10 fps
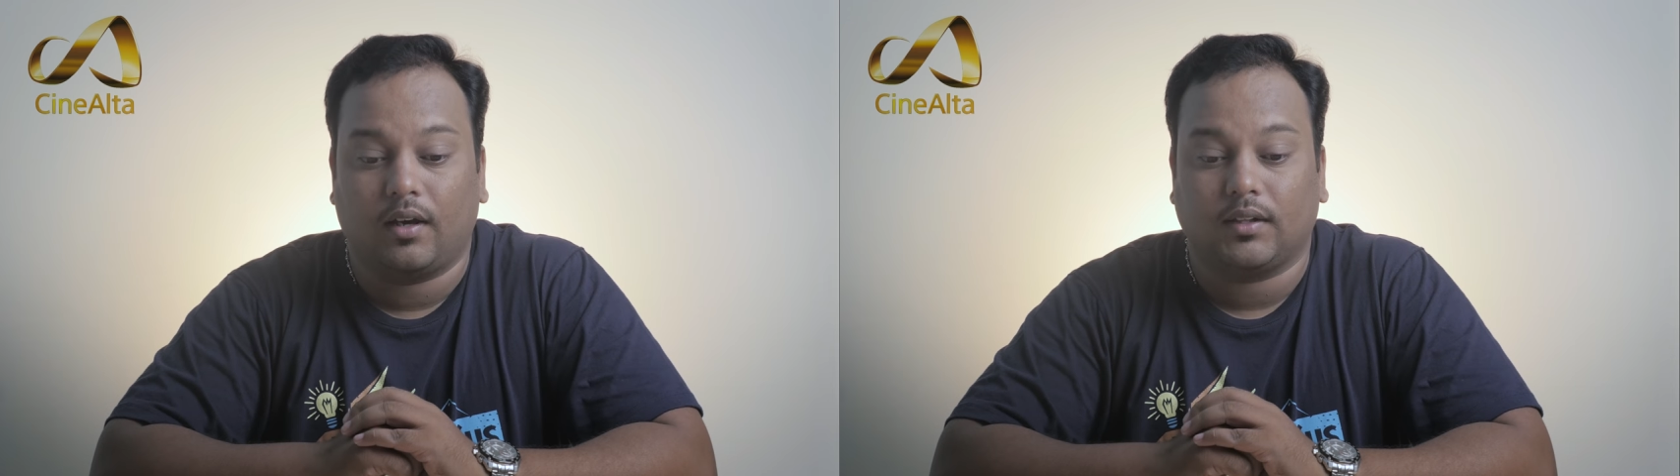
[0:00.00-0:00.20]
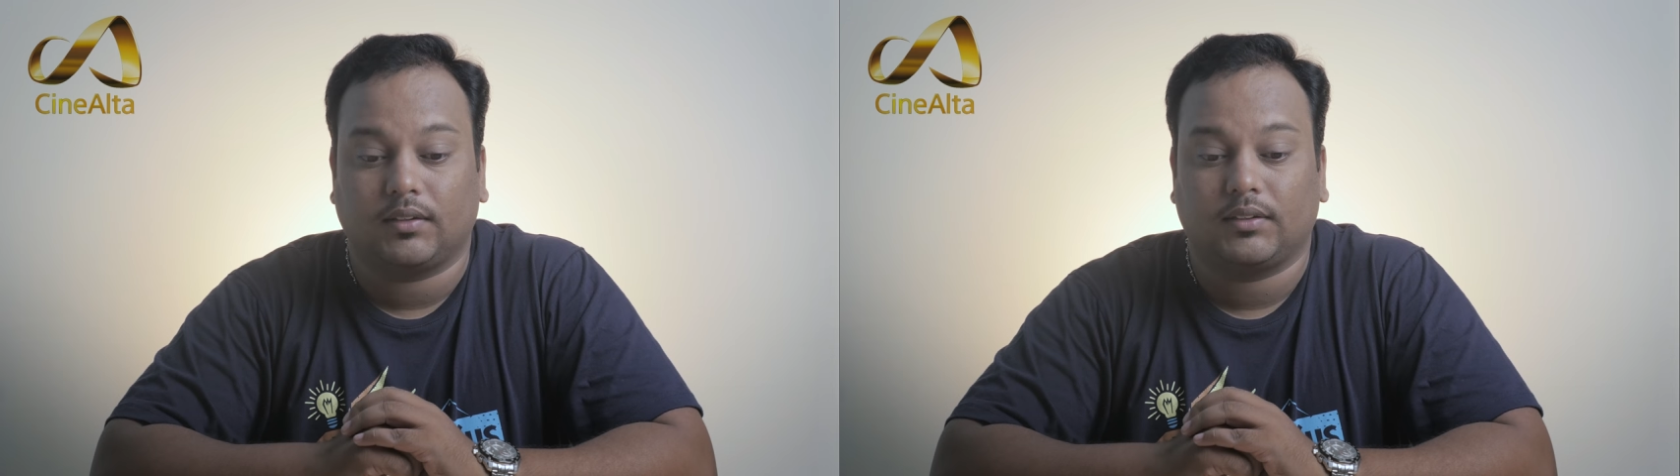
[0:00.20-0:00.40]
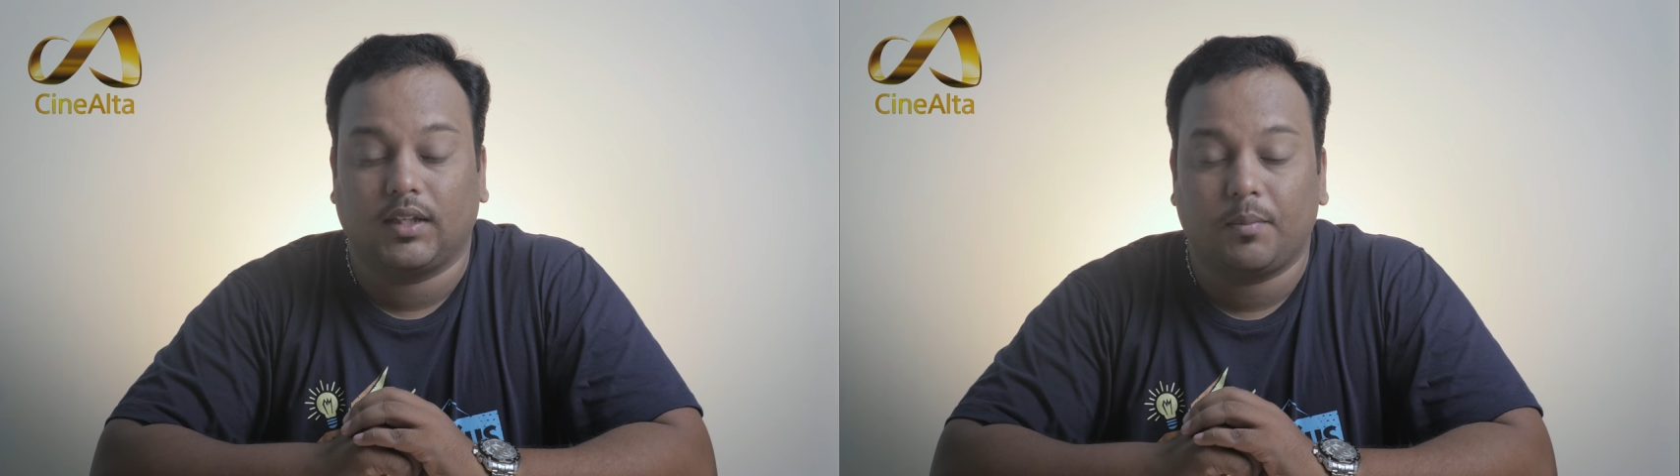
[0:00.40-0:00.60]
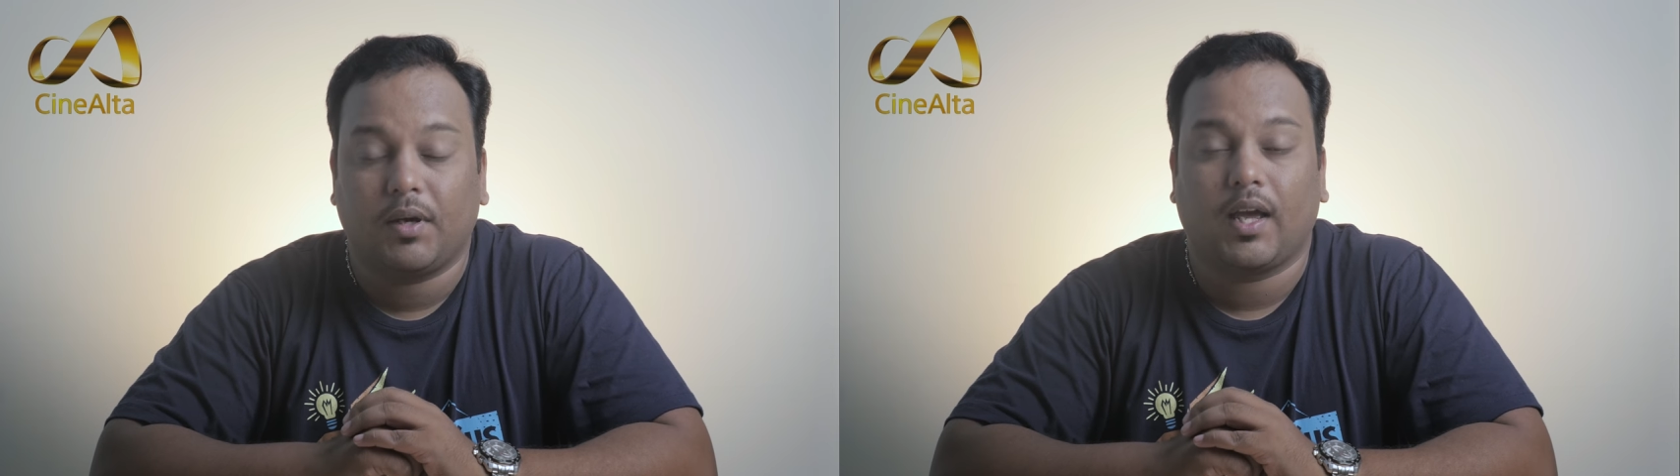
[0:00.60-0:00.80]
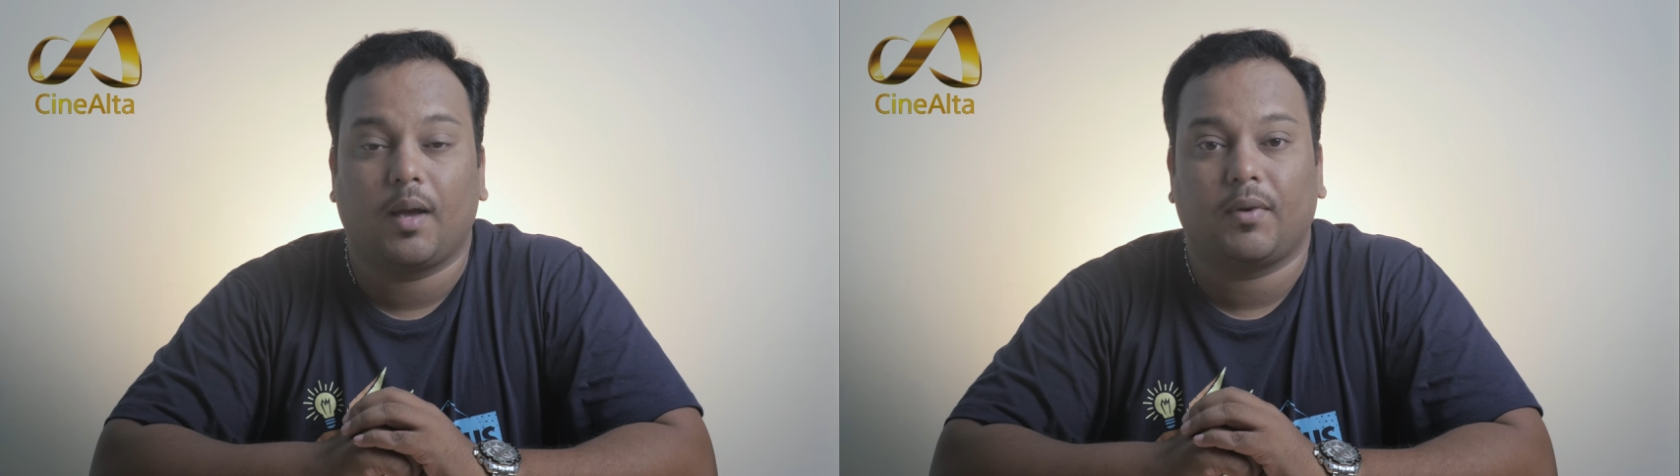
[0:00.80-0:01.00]
Uh,
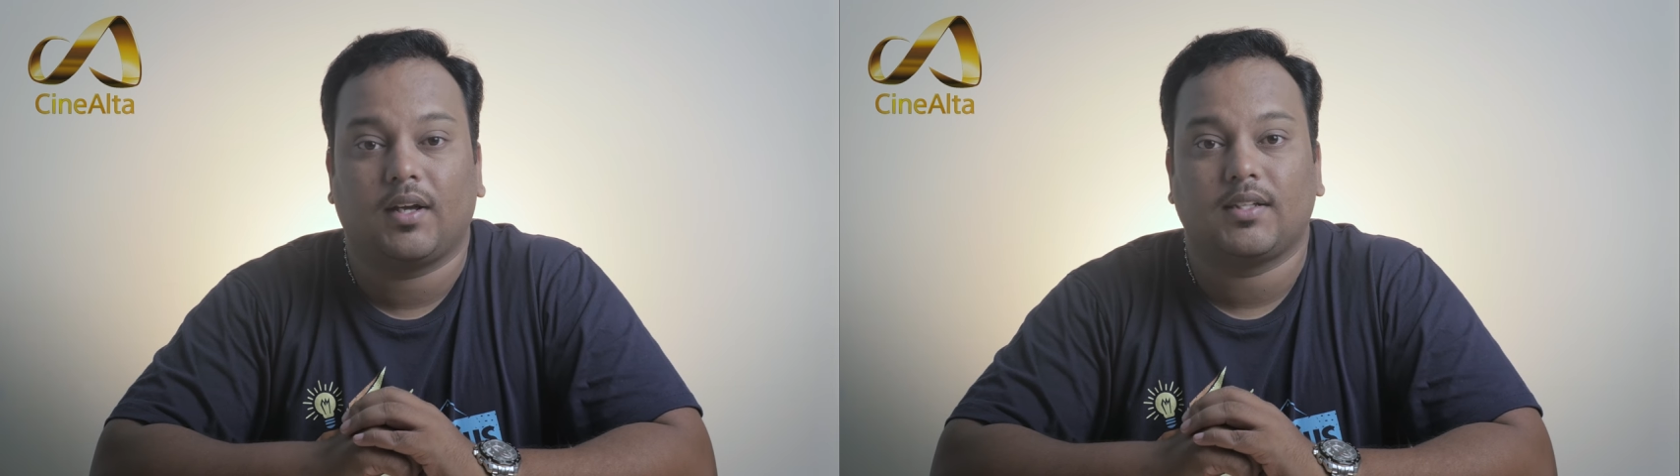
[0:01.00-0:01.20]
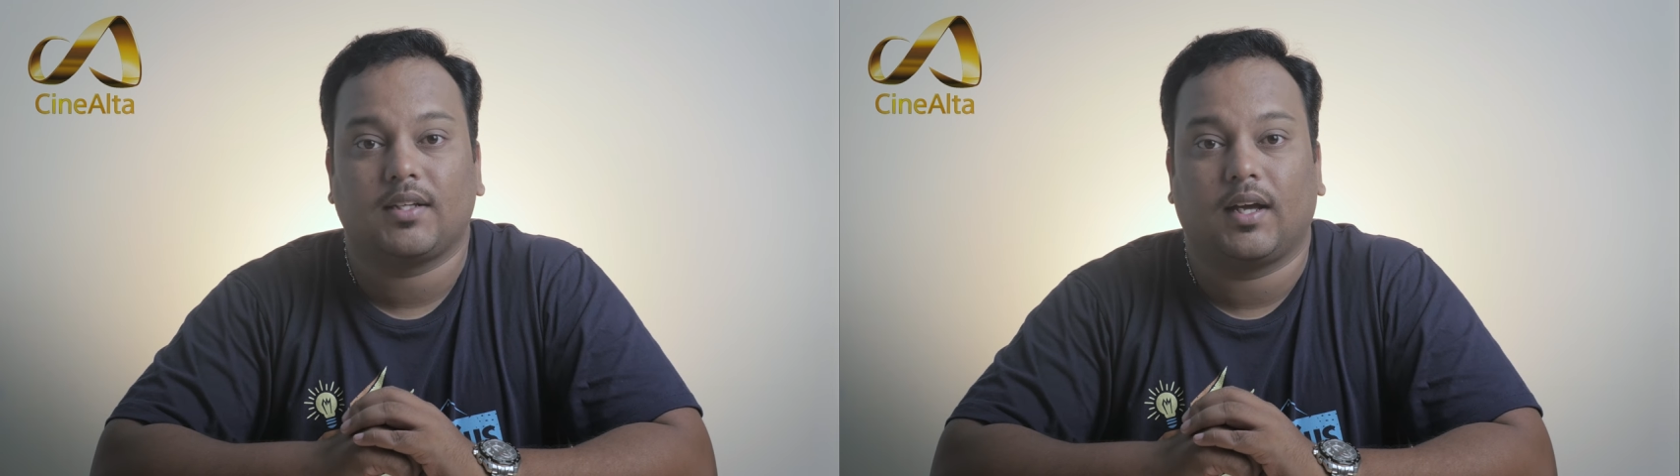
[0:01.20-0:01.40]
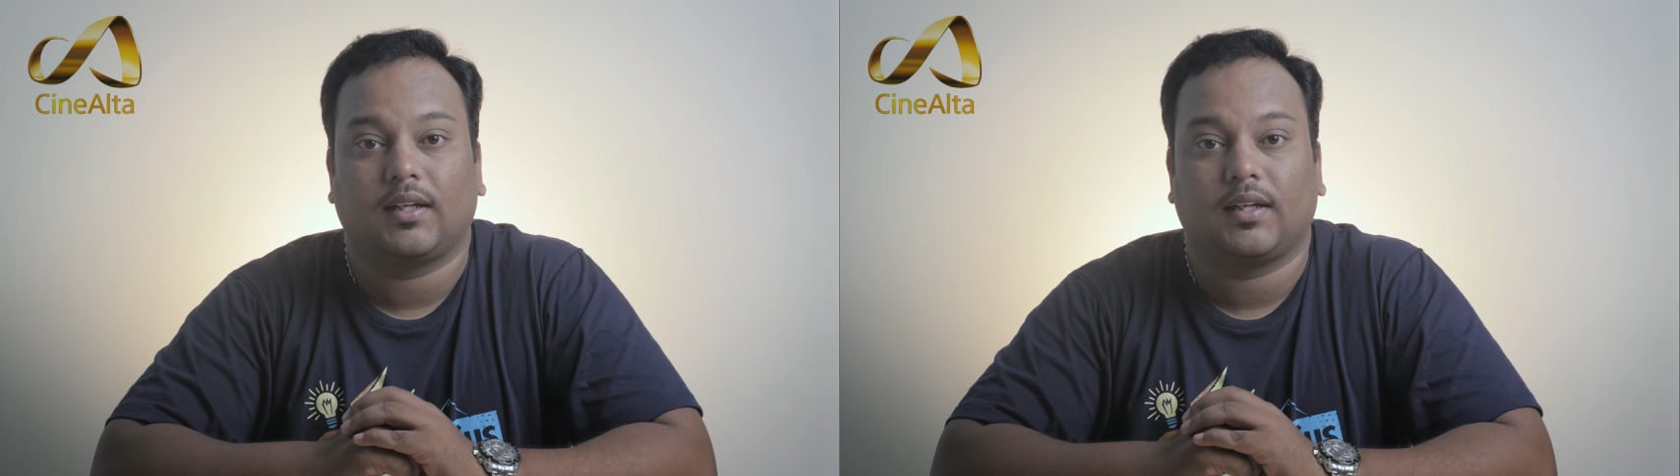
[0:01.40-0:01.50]
cinema cameras